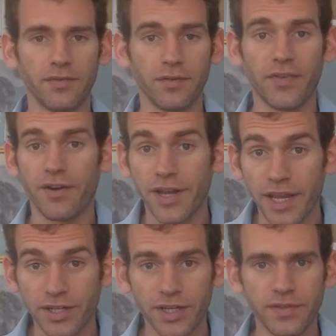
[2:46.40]

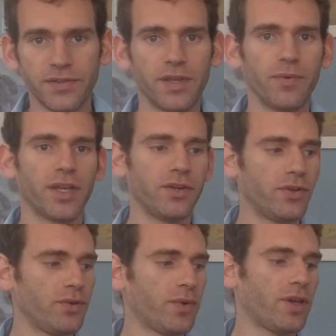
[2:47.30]
variations that we can
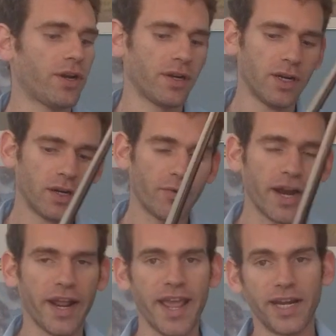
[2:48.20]
do with our
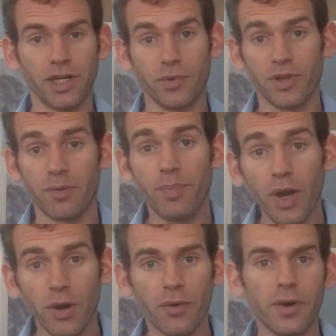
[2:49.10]
right hand and with our
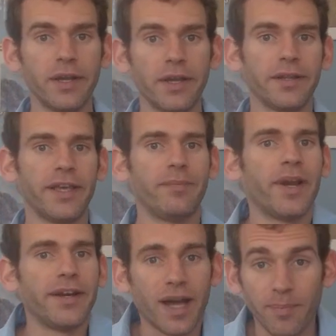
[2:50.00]
bow that
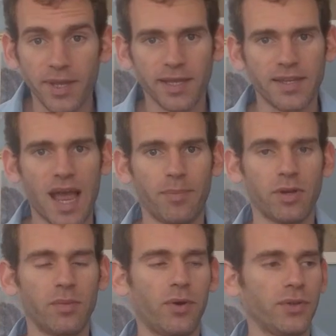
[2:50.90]
might not be as
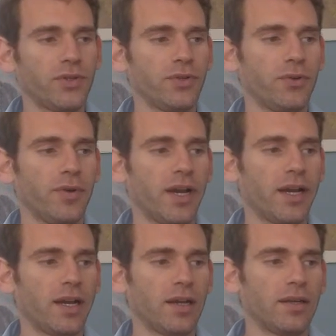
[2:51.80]
applicable to
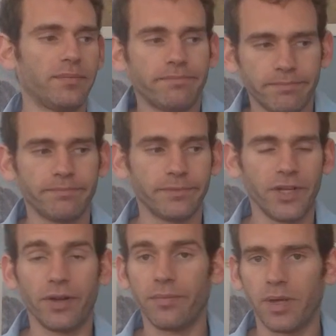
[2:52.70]
a
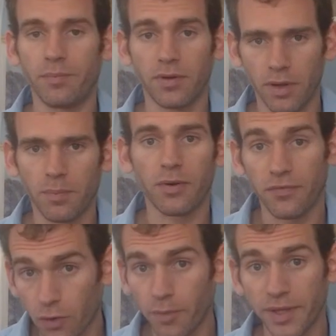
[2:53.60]

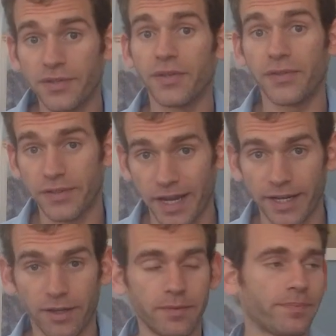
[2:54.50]
performance
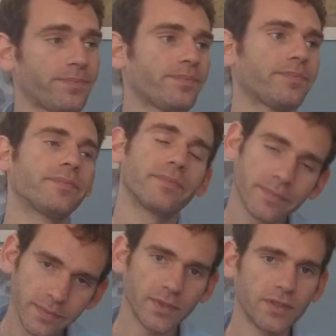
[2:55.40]
style.
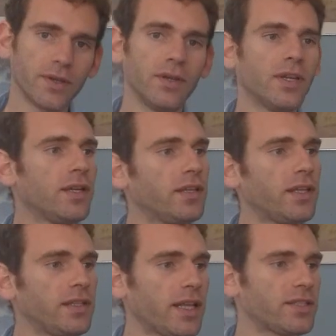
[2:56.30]
So
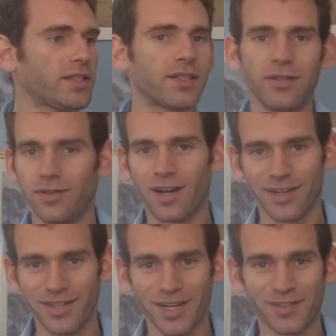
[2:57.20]
that's just a little
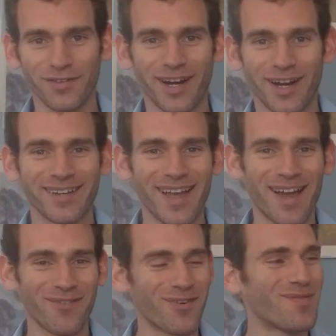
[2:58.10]
context for
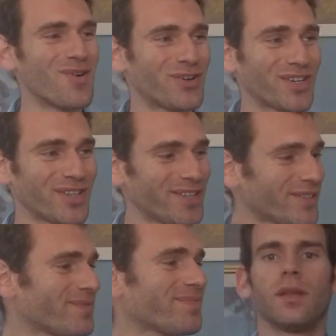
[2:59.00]
how we're approaching
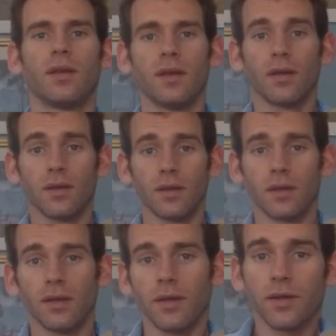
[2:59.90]
these.
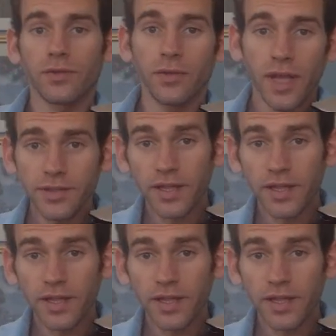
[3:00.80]
So let's